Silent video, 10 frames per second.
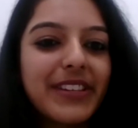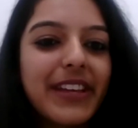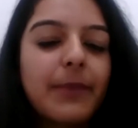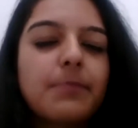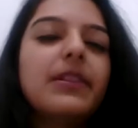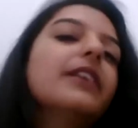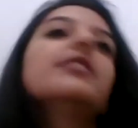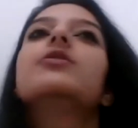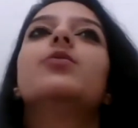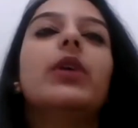and I applied
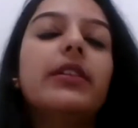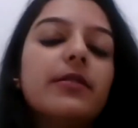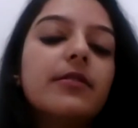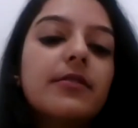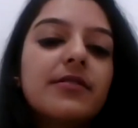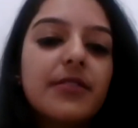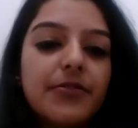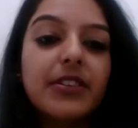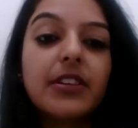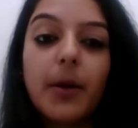in various
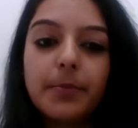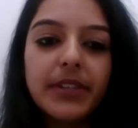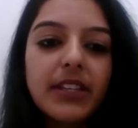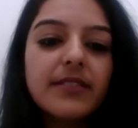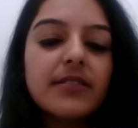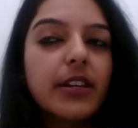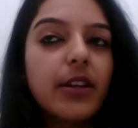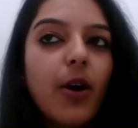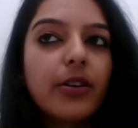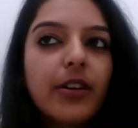different companies in
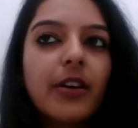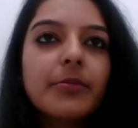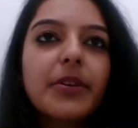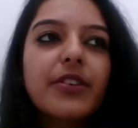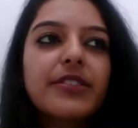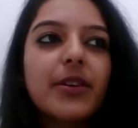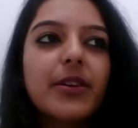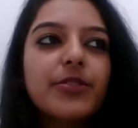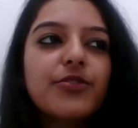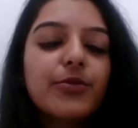Hong Kong because I
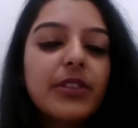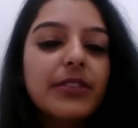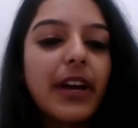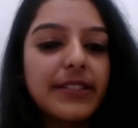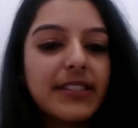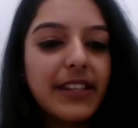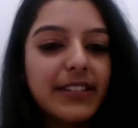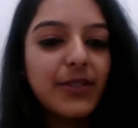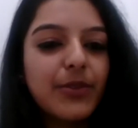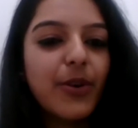was truly
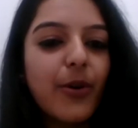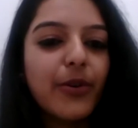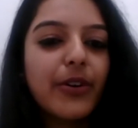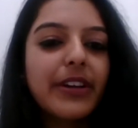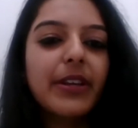fascinated with Hong Kong